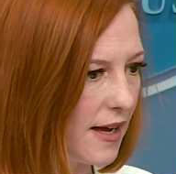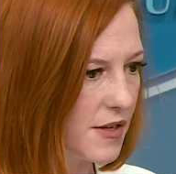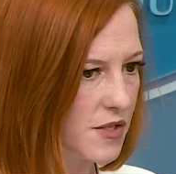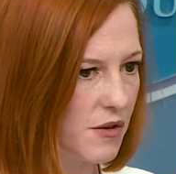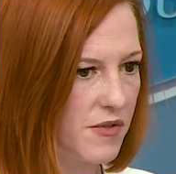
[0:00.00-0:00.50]

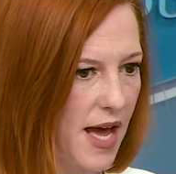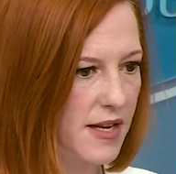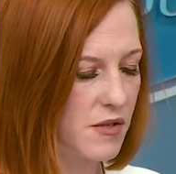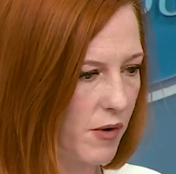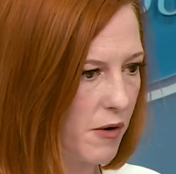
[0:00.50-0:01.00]
So that
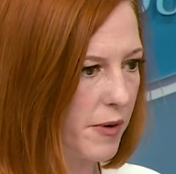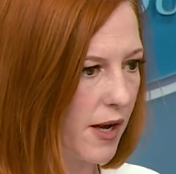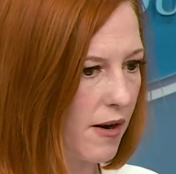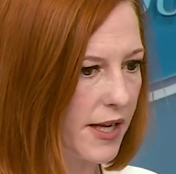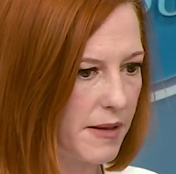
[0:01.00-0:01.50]
is where we
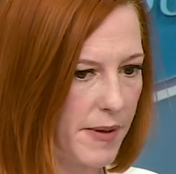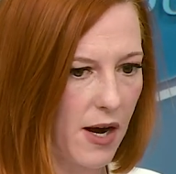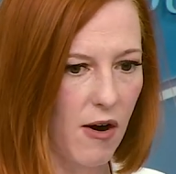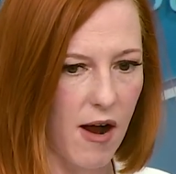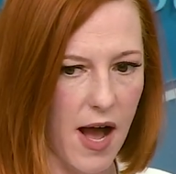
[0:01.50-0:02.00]
are keeping
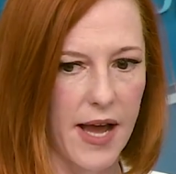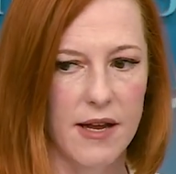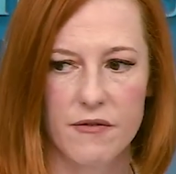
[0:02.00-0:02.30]
our eye and